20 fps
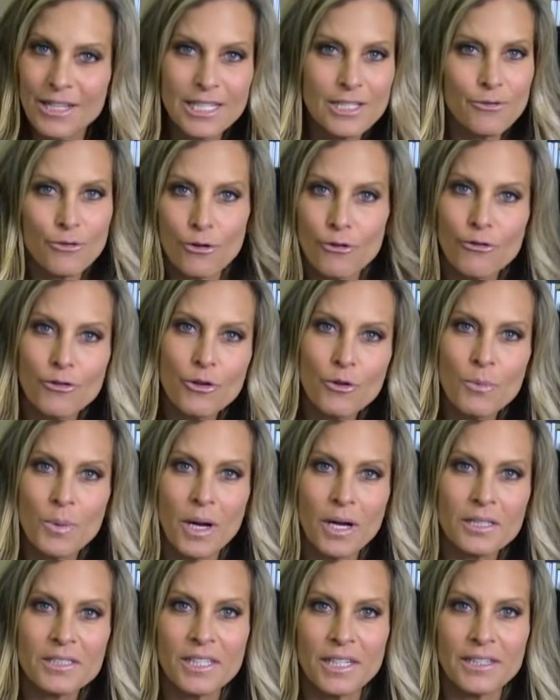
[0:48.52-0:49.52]
this for a few
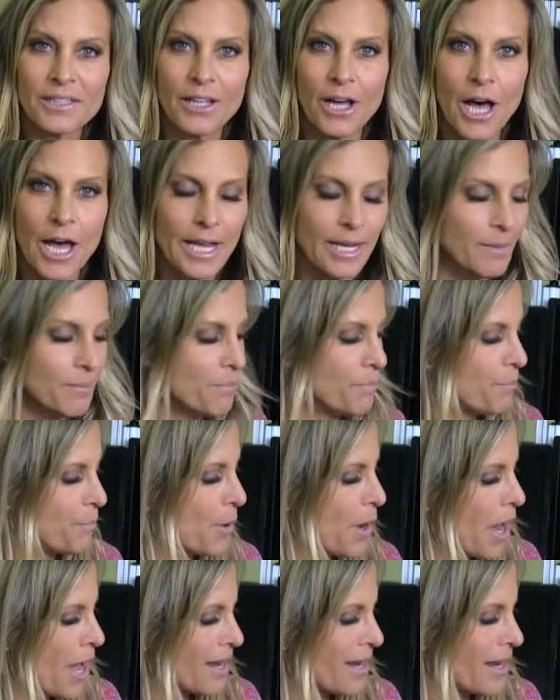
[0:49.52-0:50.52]
bucks online,
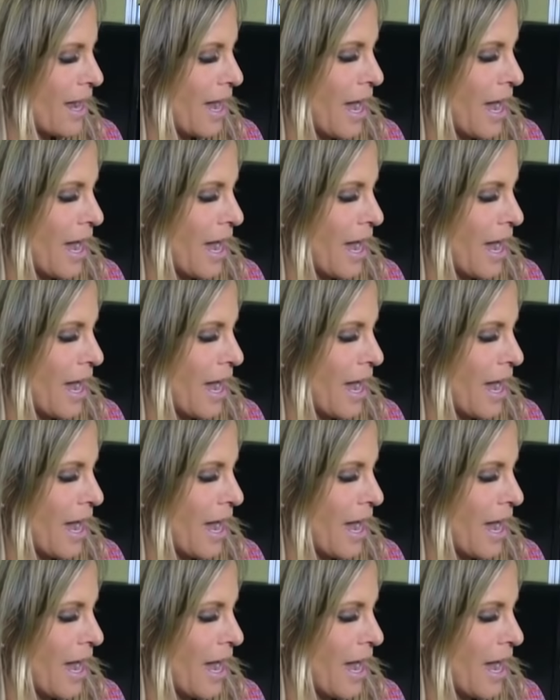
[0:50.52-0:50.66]
but